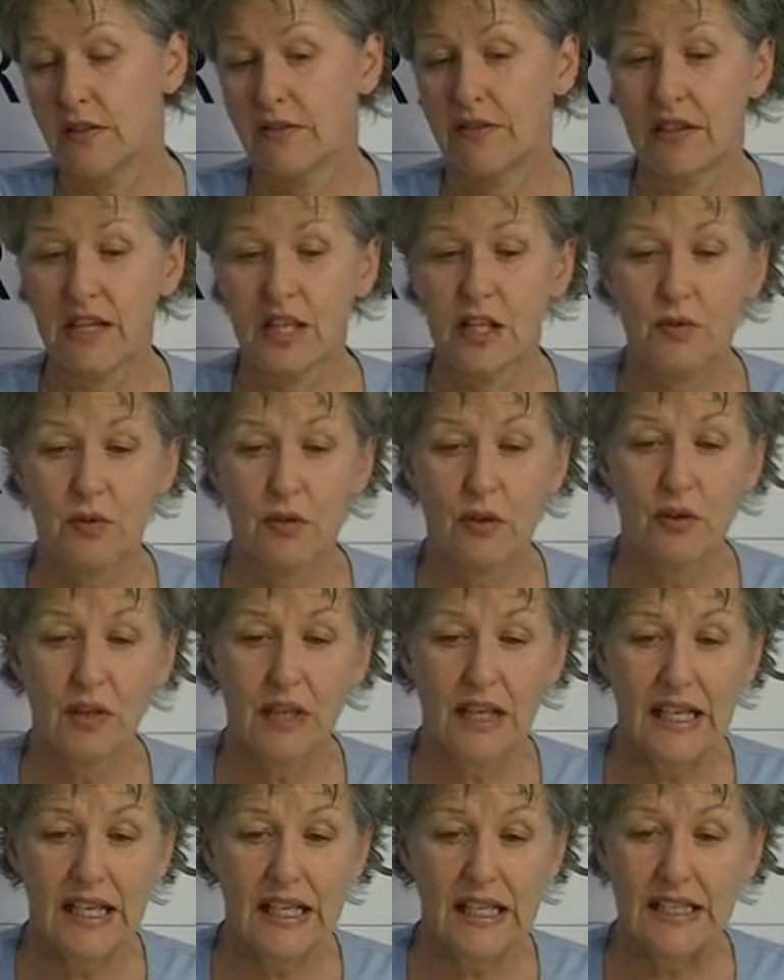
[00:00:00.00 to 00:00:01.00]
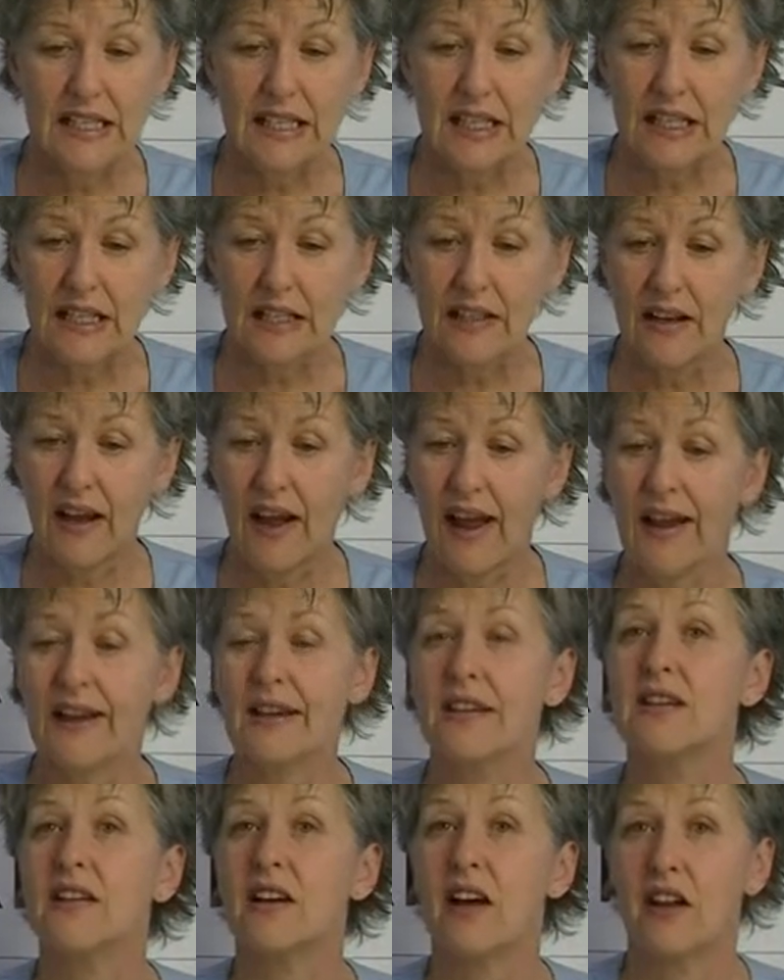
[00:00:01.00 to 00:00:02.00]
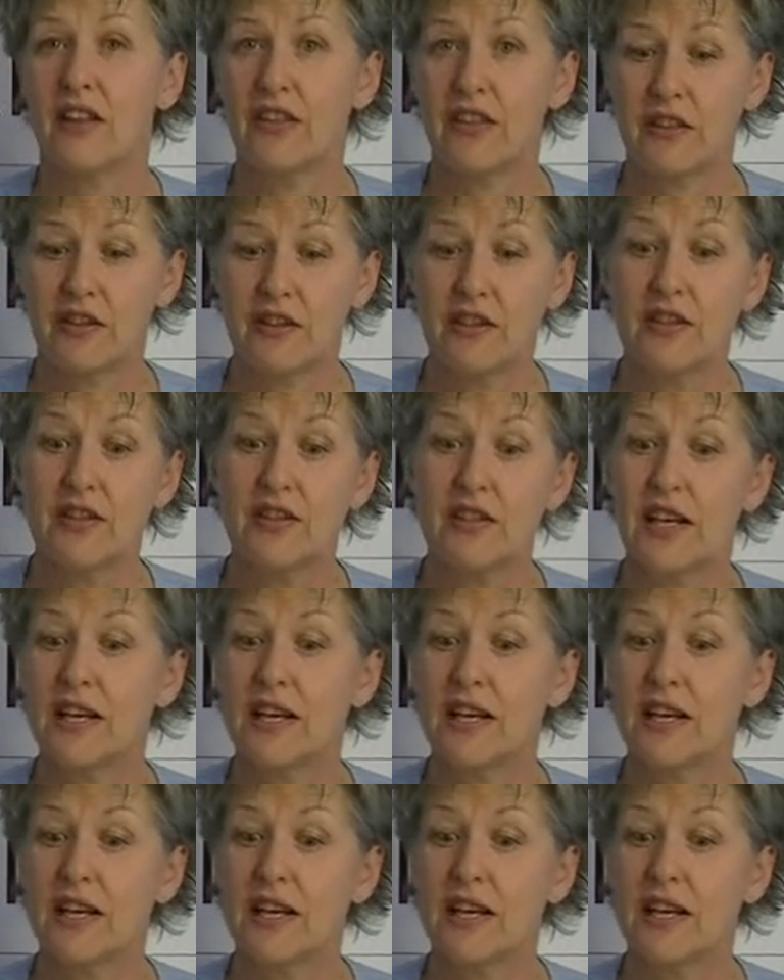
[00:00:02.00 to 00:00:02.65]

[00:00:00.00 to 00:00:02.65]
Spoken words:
Facebook, LinkedIn and others.